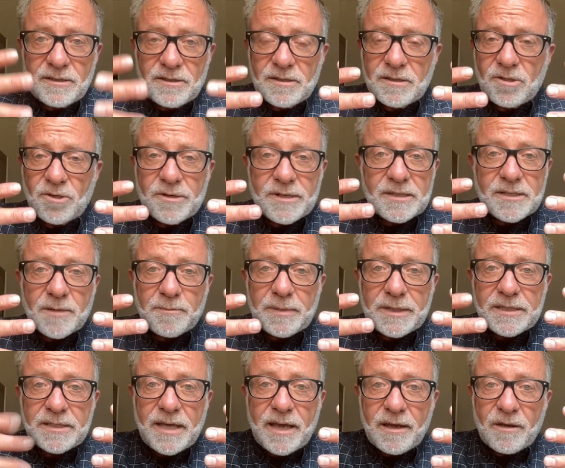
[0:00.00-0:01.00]
you just simply
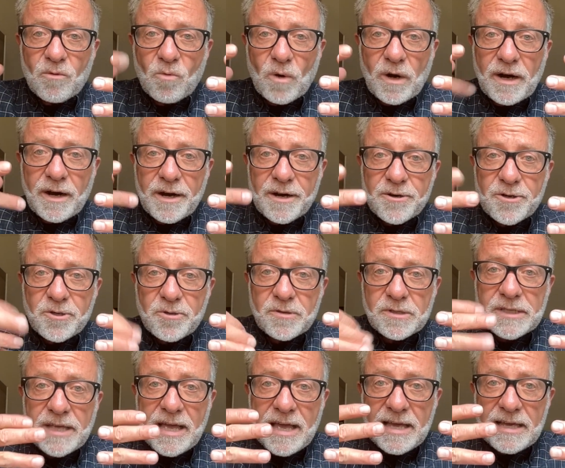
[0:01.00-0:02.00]
say, what I hear you
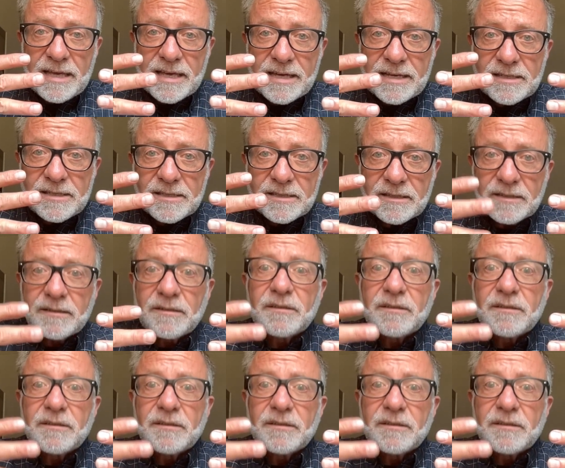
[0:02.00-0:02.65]
saying is,